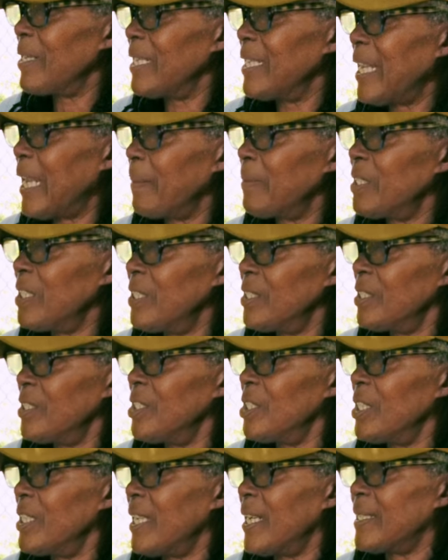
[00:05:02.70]
laps she'd done,
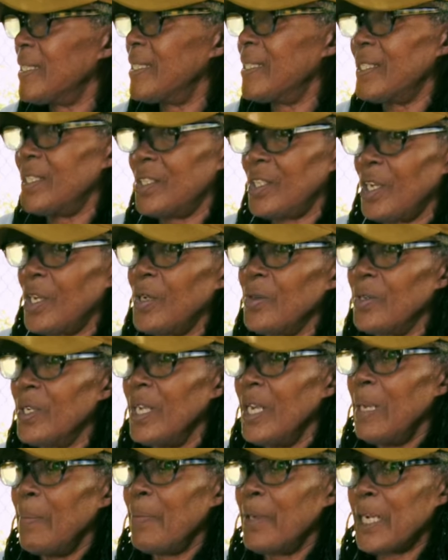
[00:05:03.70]
she'd get a stone,
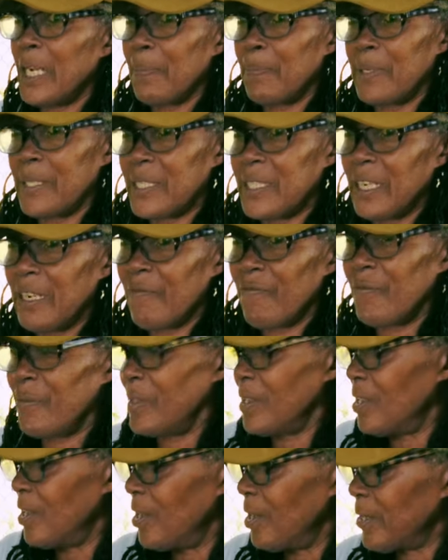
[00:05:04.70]
pick up a stone from
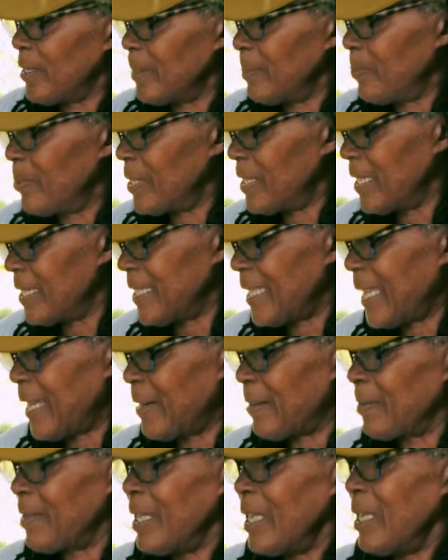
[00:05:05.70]
the garden, put it
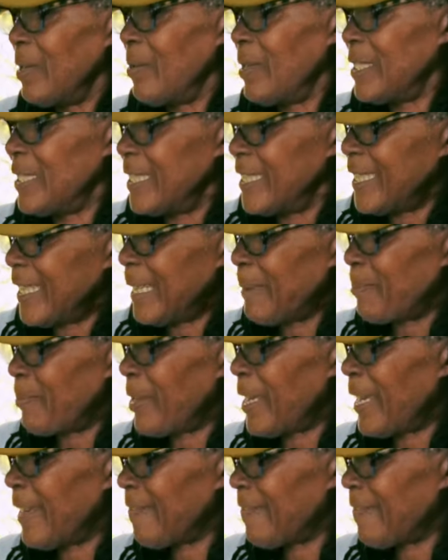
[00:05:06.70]
down. When she came back,